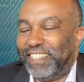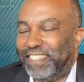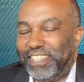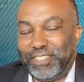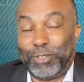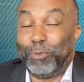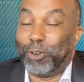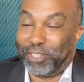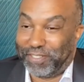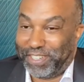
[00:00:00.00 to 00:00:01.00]
There's a
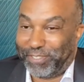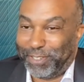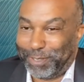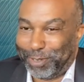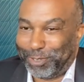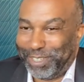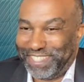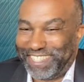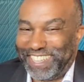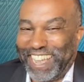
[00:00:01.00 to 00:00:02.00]
world of difference between
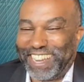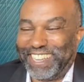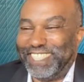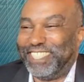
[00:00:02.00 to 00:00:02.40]
Seattle and